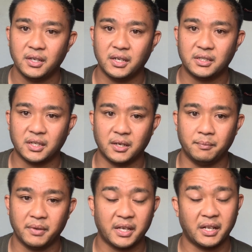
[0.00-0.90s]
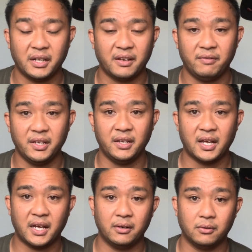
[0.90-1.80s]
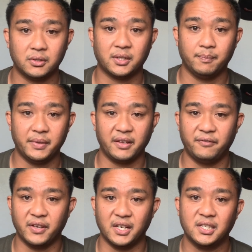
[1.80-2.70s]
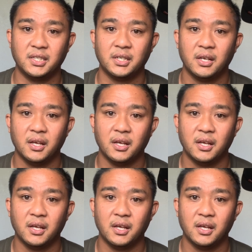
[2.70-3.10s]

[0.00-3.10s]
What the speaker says: It can definitely handle some big fish.